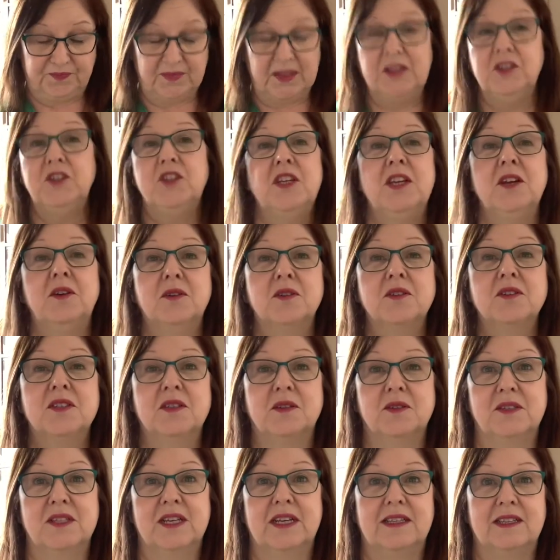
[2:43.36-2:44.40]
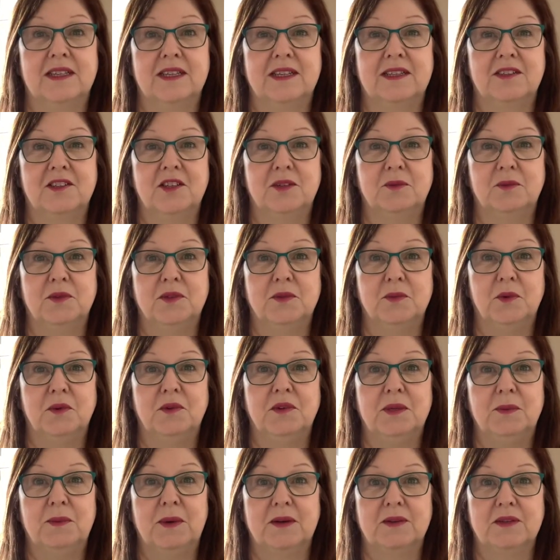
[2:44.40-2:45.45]
she also said that she was
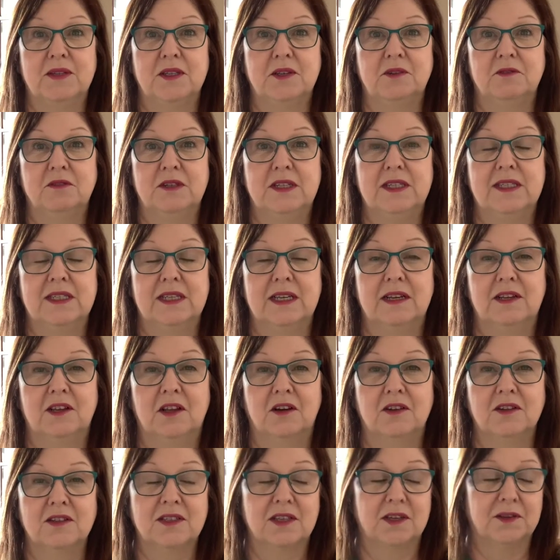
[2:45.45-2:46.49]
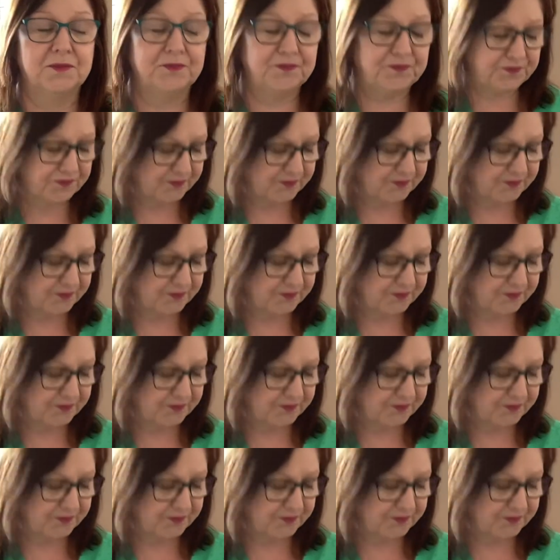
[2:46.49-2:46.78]
worried about it creasing a lot. So